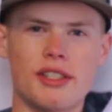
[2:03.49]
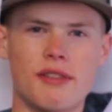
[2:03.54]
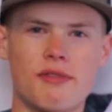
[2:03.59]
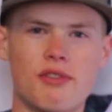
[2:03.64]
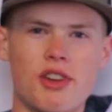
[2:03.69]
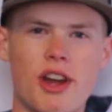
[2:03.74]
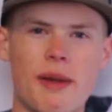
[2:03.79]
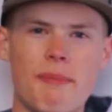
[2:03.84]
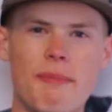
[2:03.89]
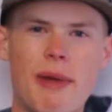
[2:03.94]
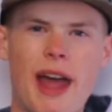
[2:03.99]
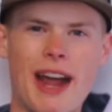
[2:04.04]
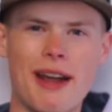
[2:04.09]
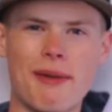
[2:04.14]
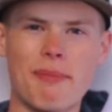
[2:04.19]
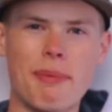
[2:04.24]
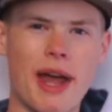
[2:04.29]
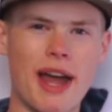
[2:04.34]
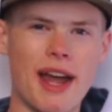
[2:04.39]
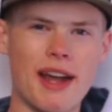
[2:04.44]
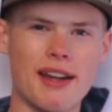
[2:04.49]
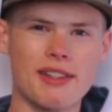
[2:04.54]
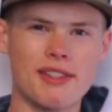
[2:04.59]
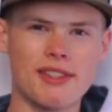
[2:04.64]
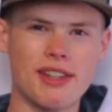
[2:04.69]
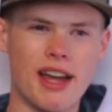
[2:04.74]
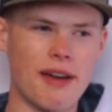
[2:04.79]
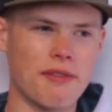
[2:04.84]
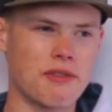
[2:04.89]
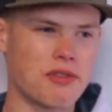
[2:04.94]
I've tried
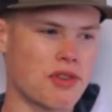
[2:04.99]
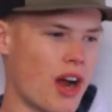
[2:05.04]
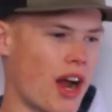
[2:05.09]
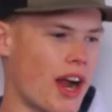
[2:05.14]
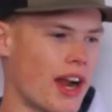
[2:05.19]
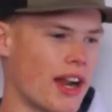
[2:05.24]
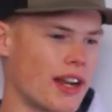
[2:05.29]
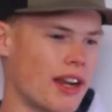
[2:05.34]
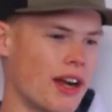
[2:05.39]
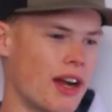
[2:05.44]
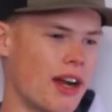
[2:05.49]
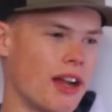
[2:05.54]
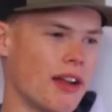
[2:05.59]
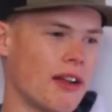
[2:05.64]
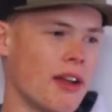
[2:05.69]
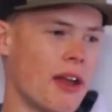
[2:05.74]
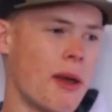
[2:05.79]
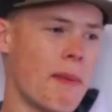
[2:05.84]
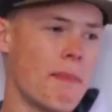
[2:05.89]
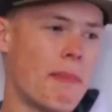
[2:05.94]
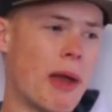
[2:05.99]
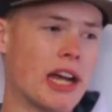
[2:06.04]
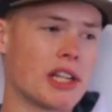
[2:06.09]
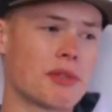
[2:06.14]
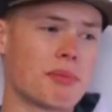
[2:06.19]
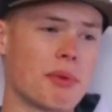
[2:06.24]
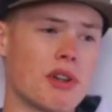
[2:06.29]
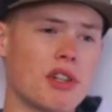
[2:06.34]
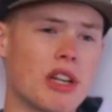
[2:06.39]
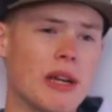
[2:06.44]
backpacks. I've tried Bass
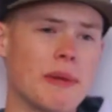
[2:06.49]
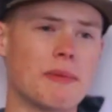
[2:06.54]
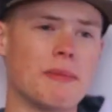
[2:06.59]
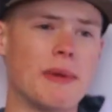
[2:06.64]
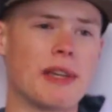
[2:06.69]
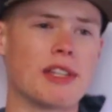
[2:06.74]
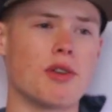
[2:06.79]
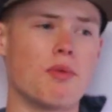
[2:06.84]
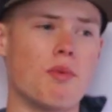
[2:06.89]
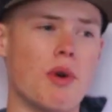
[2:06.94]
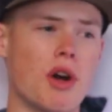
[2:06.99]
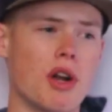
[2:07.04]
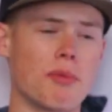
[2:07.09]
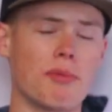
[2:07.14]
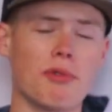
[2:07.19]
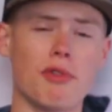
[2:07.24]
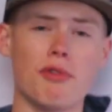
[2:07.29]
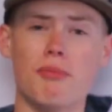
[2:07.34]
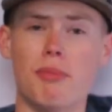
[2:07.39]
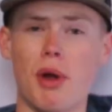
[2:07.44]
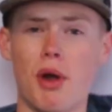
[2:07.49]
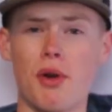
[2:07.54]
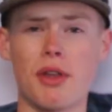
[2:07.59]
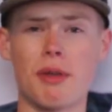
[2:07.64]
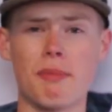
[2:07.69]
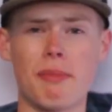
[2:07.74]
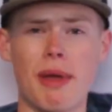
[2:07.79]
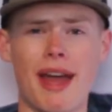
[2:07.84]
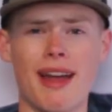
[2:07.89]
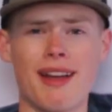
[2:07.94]
Pro Shops makes a waterproof
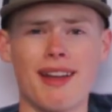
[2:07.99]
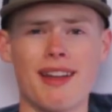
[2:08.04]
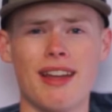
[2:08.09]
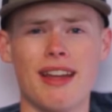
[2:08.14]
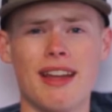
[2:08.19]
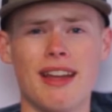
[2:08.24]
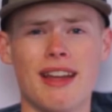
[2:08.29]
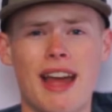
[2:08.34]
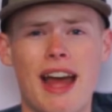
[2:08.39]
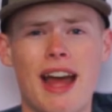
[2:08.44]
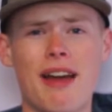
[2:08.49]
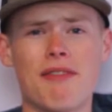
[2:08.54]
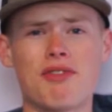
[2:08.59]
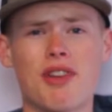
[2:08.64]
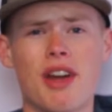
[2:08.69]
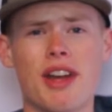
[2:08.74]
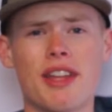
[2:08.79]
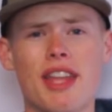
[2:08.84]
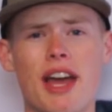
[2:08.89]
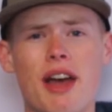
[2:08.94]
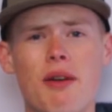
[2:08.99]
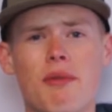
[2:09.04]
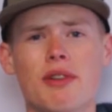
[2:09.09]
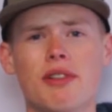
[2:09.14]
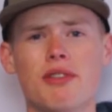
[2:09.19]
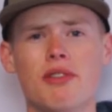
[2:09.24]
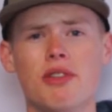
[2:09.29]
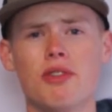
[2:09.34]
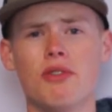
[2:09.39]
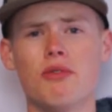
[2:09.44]
boating bag. I've tried that
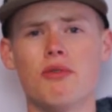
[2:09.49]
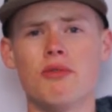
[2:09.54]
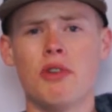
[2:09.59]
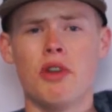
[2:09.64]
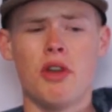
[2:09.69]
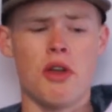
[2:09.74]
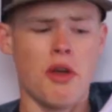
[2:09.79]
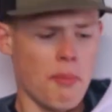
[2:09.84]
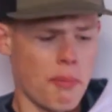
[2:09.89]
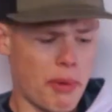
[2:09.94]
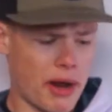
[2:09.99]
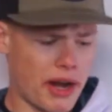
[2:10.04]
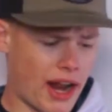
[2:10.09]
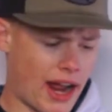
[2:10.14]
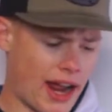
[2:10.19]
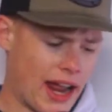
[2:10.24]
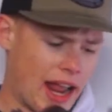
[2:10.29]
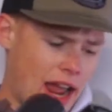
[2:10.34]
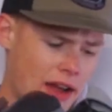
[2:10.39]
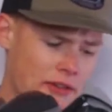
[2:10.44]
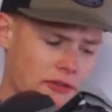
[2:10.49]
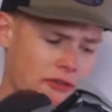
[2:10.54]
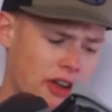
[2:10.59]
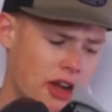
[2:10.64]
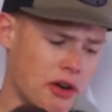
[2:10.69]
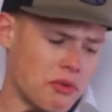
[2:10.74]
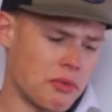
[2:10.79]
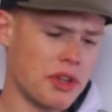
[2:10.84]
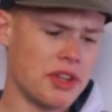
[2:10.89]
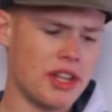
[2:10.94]
one too, but I haven't
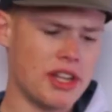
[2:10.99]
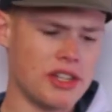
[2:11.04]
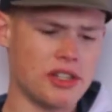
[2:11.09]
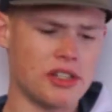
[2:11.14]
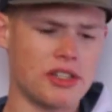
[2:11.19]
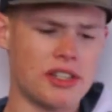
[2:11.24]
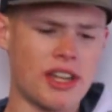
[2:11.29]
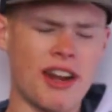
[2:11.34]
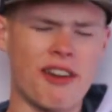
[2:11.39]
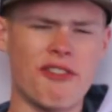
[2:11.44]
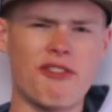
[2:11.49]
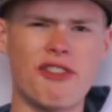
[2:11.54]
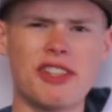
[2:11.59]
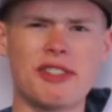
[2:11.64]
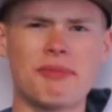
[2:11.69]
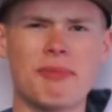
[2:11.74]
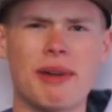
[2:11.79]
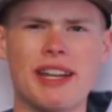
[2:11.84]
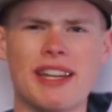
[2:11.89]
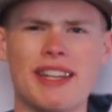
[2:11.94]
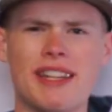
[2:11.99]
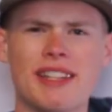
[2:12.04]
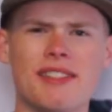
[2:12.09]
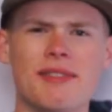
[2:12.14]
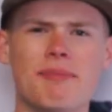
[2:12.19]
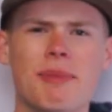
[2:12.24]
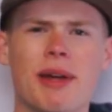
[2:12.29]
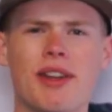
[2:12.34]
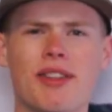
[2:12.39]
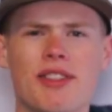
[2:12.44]
found one that just kind of fits my
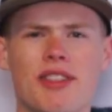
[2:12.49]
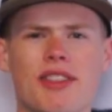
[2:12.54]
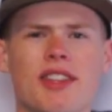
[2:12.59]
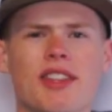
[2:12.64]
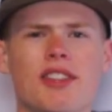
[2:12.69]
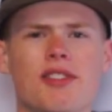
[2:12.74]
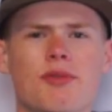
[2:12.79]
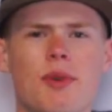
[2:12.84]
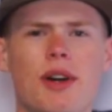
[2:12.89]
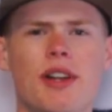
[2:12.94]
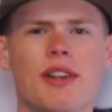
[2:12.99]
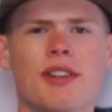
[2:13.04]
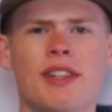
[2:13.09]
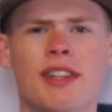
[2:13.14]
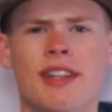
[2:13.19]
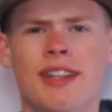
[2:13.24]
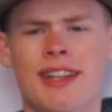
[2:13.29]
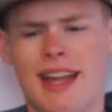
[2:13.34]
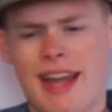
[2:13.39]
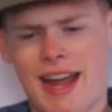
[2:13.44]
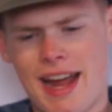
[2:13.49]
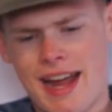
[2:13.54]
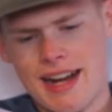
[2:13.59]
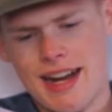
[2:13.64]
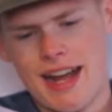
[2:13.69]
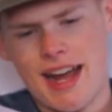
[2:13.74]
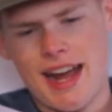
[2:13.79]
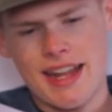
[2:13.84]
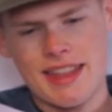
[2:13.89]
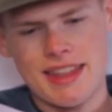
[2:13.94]
needs better than this one. And
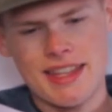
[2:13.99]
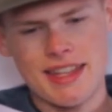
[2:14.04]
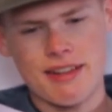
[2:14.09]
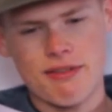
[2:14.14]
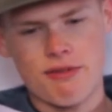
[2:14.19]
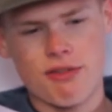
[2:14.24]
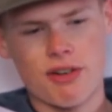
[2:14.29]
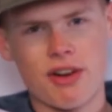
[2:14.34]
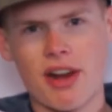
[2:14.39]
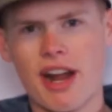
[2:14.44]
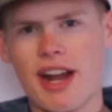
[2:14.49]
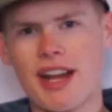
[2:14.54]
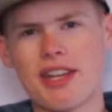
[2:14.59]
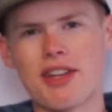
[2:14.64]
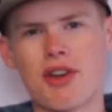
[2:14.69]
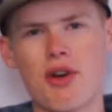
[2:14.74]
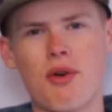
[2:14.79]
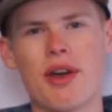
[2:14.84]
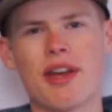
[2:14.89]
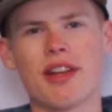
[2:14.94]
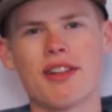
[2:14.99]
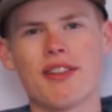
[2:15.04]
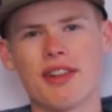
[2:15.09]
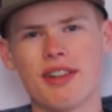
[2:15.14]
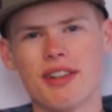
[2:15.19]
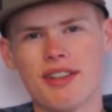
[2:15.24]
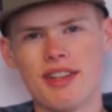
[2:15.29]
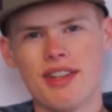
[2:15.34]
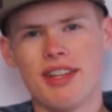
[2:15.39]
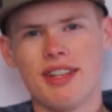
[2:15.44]
I think for any
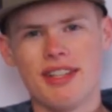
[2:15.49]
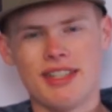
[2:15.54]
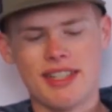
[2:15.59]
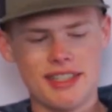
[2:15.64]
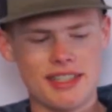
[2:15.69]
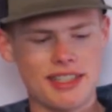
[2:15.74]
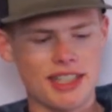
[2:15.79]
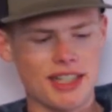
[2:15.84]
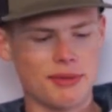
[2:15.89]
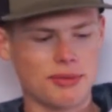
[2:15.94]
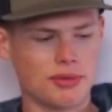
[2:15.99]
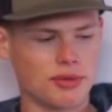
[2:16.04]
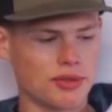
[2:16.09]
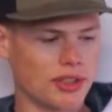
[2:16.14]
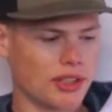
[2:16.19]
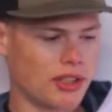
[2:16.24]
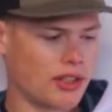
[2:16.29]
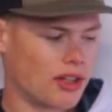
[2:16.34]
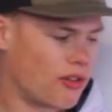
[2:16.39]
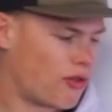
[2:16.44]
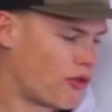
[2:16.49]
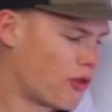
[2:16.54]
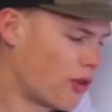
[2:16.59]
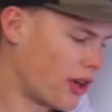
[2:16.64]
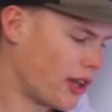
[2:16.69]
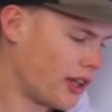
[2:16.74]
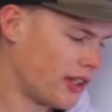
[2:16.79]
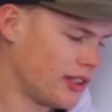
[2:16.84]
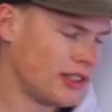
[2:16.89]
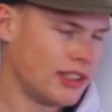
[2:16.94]
co-angler, this setup's really good for you.